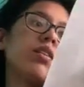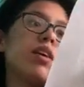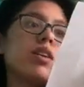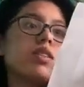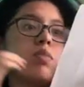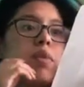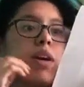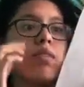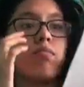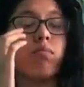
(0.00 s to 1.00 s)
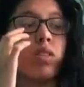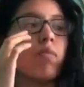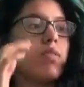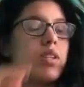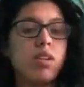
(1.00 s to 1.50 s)
I spent
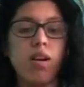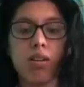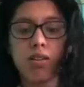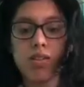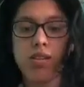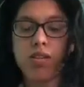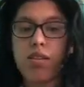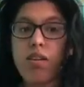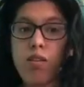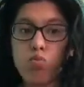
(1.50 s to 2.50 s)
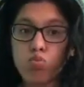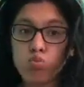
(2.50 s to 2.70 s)
seventy dollars on it.